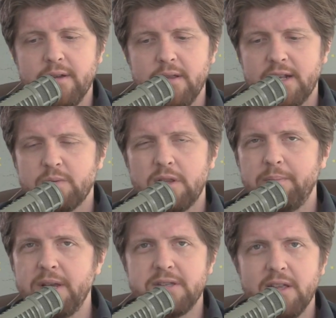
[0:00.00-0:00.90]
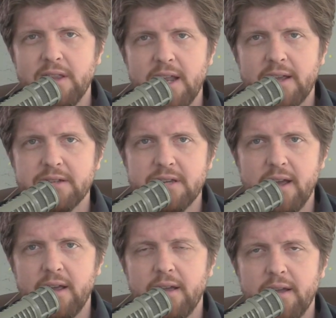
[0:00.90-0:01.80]
That's what the piece in the Atlantic is
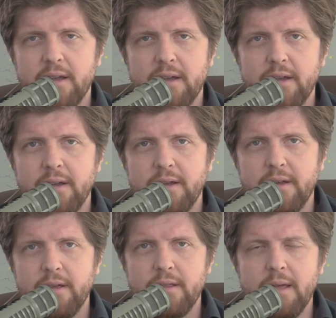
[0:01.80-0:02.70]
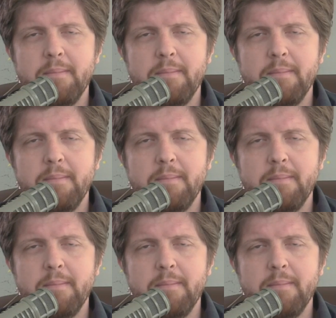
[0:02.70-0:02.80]
saying. They